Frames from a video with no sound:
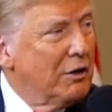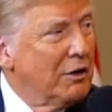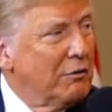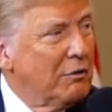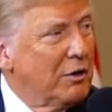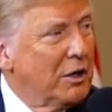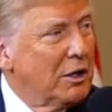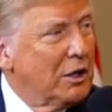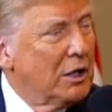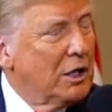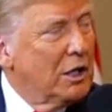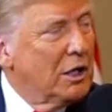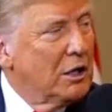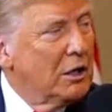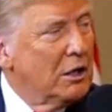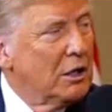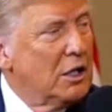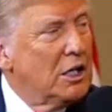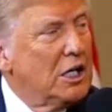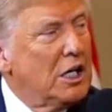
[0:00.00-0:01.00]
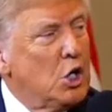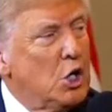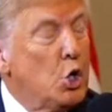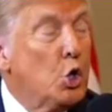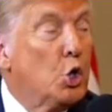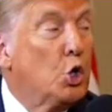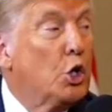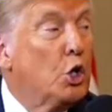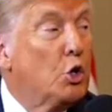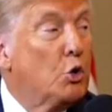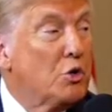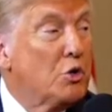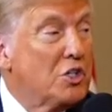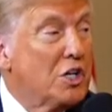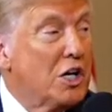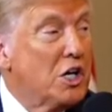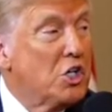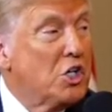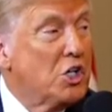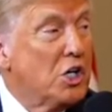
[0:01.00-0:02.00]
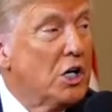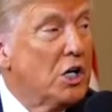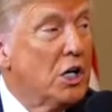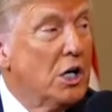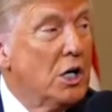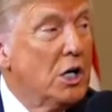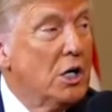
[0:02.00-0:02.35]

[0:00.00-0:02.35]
everything, the denuclearization